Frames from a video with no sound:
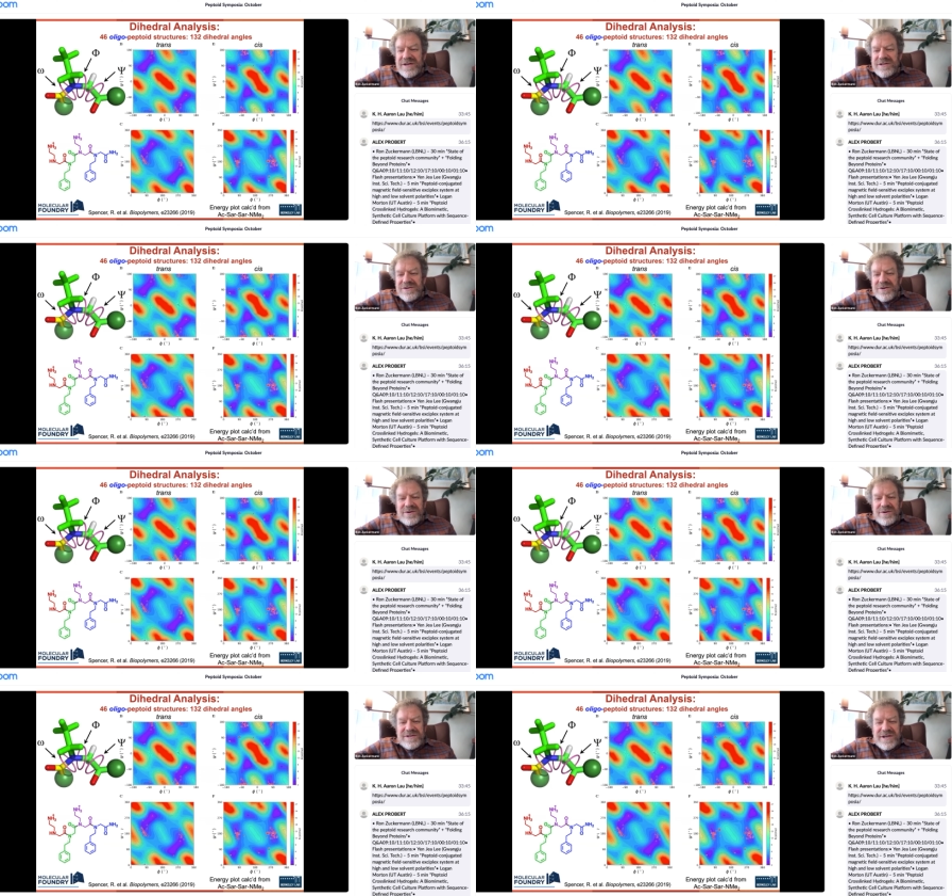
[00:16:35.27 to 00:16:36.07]

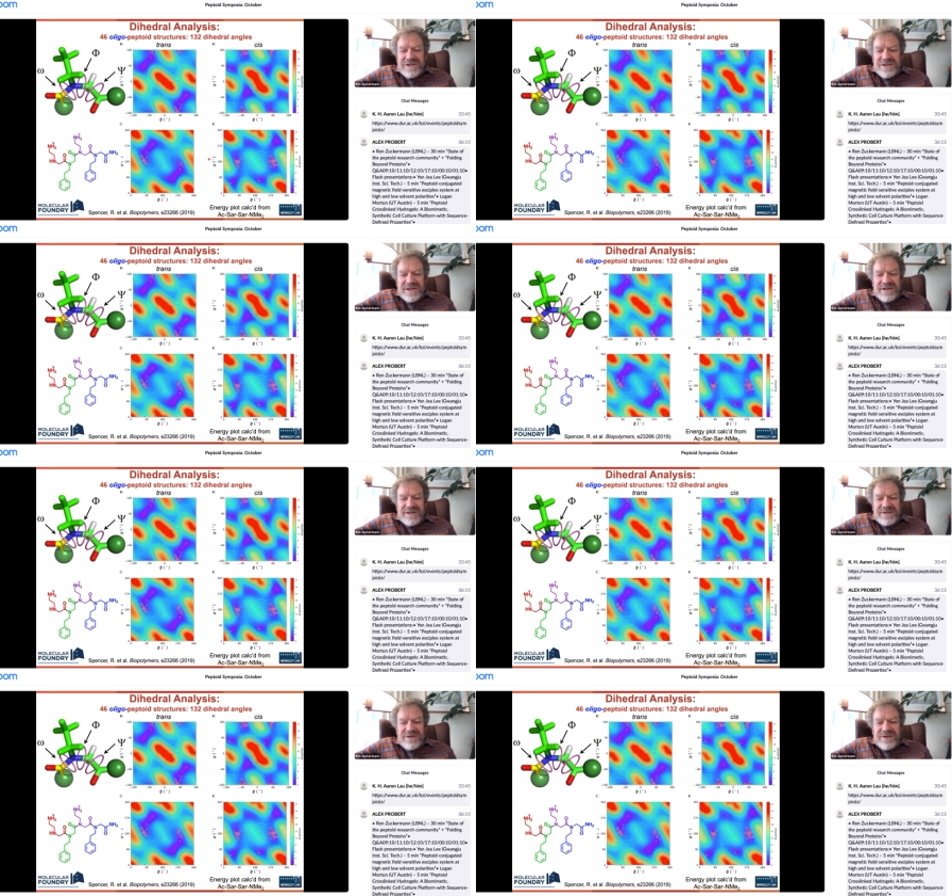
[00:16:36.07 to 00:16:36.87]
So
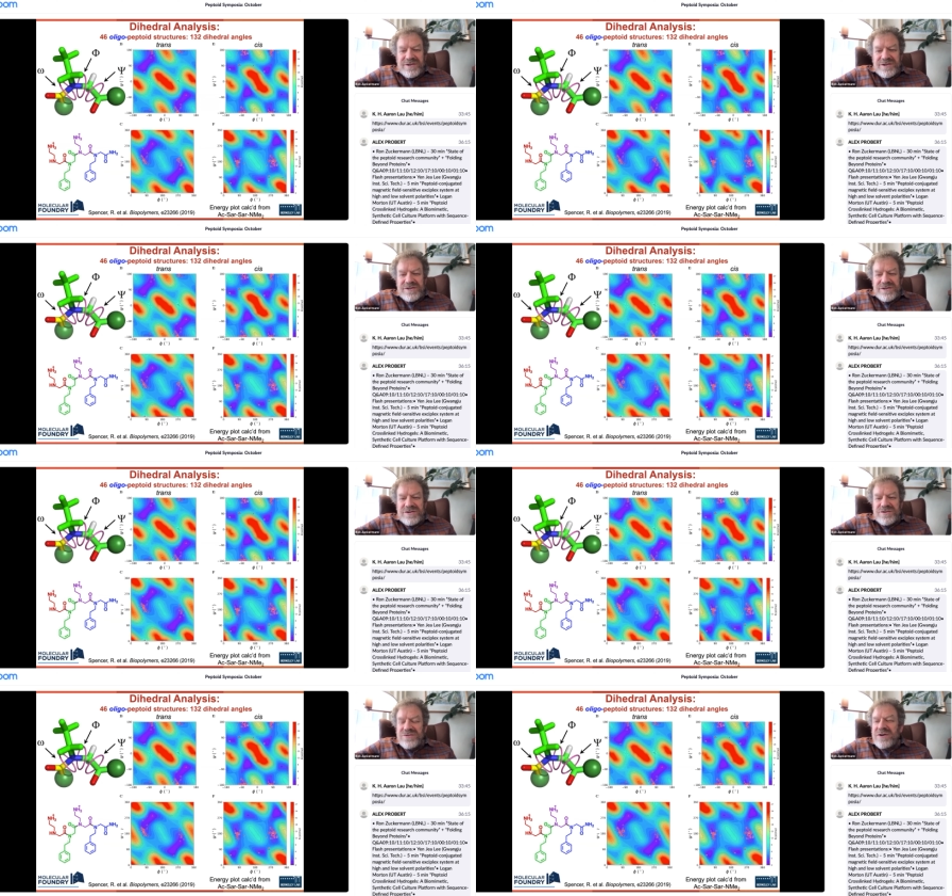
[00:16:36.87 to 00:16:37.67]
essentially, there are just
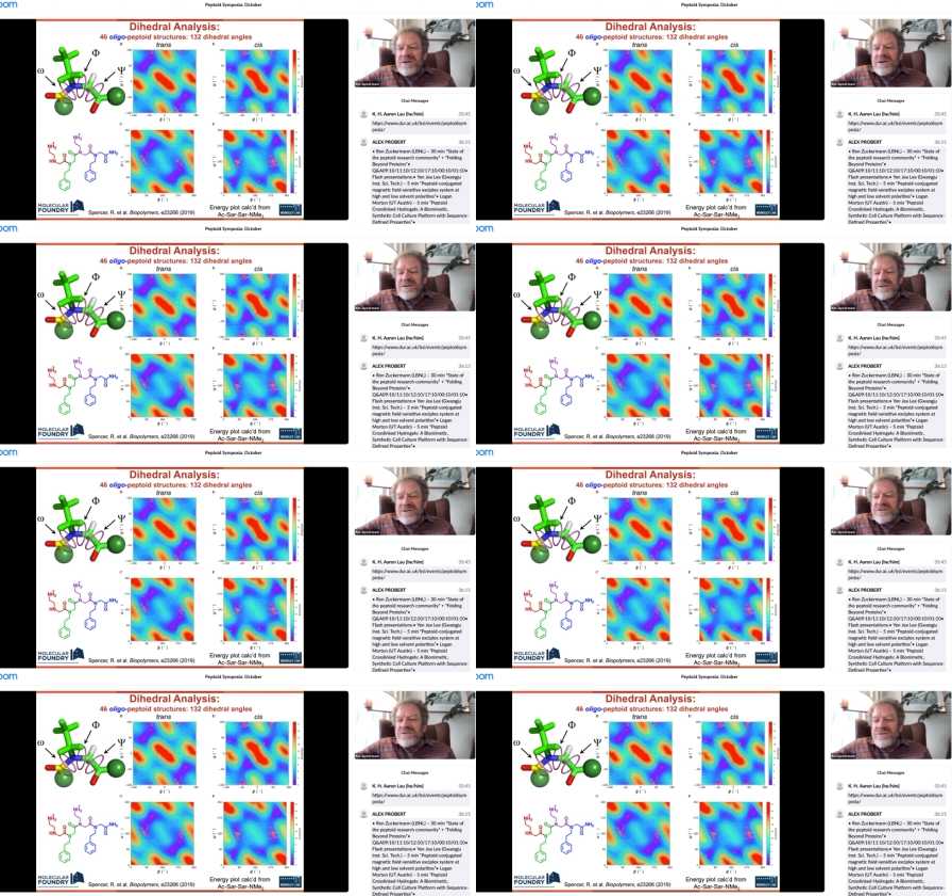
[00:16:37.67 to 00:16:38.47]
two,
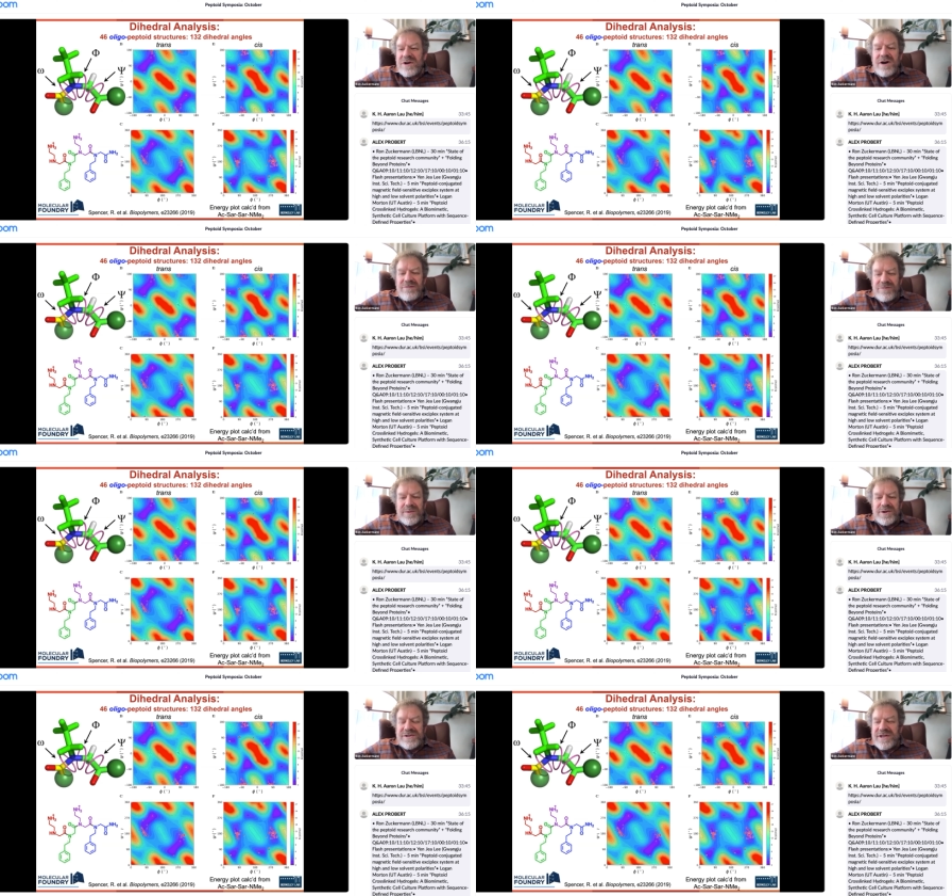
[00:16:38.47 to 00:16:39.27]
two
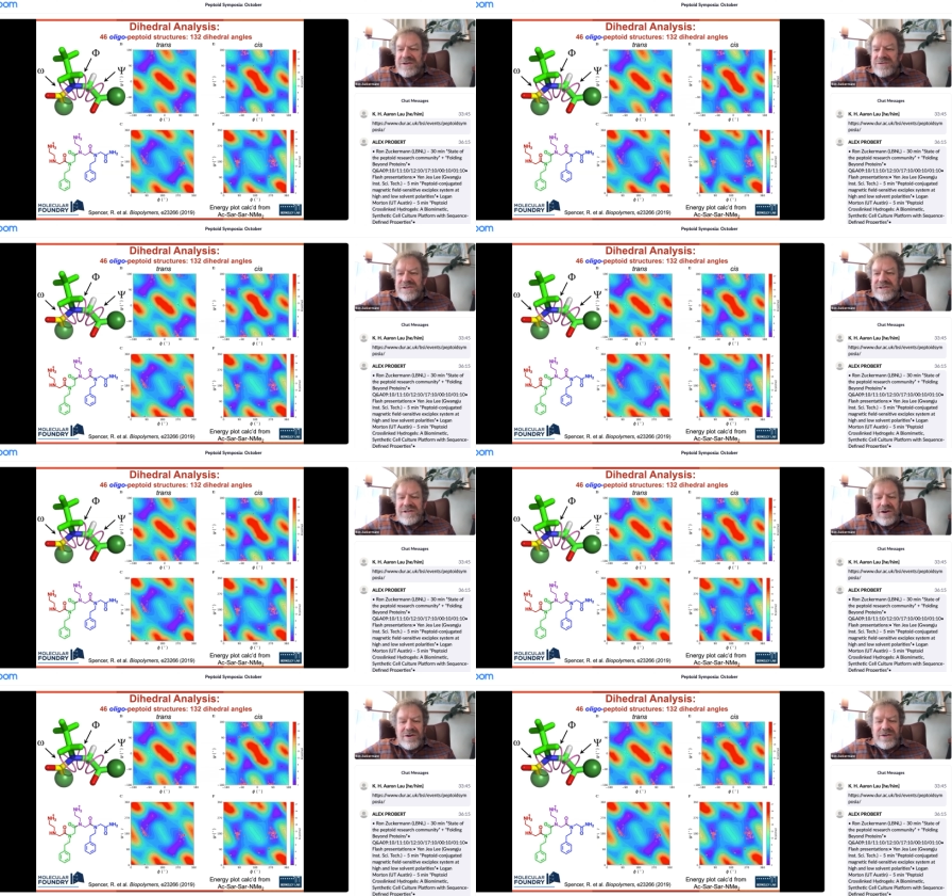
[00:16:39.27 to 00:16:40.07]
conformers that you
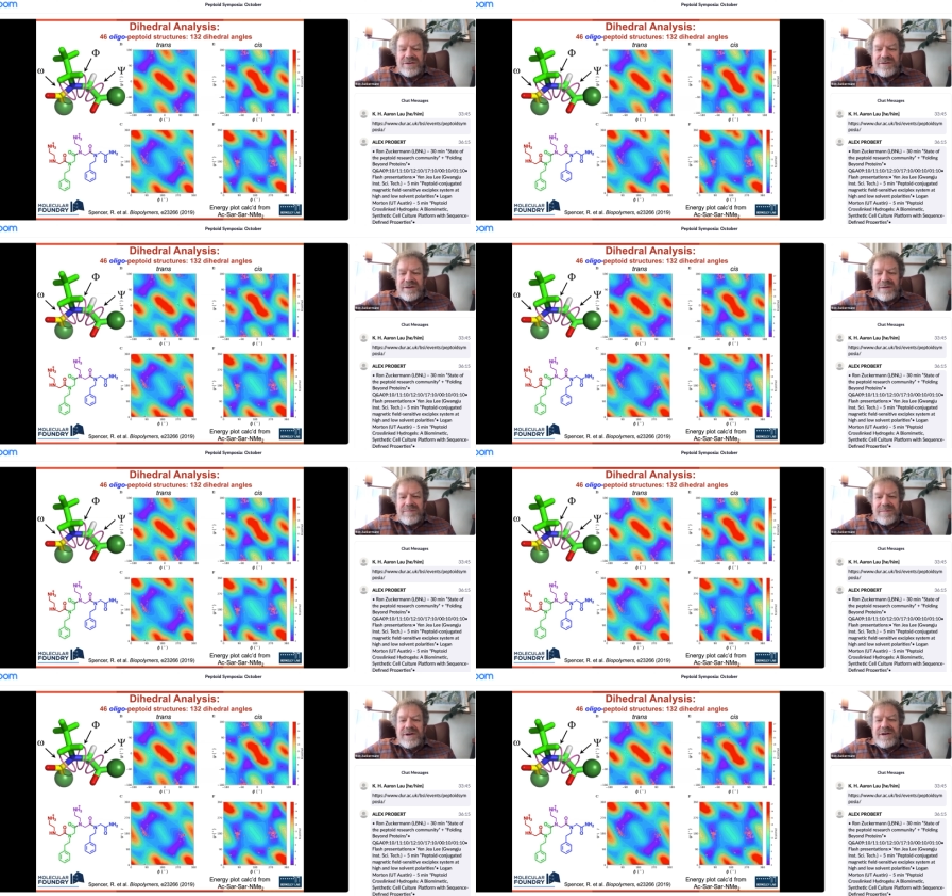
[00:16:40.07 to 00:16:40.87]
see all the time